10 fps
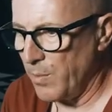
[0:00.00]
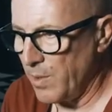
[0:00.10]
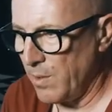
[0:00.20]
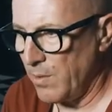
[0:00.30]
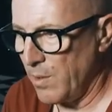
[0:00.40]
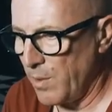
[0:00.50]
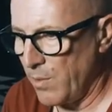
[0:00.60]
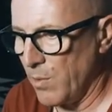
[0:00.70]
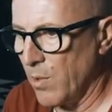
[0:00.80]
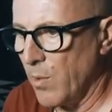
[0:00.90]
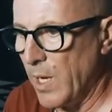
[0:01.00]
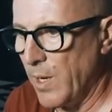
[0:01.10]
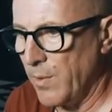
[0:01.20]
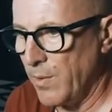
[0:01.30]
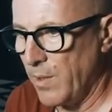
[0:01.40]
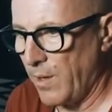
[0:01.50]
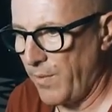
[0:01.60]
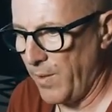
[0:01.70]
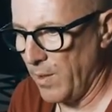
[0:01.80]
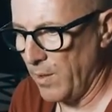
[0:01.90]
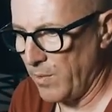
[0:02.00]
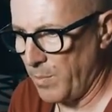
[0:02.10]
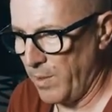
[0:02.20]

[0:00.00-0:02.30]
that we throw around that I feel is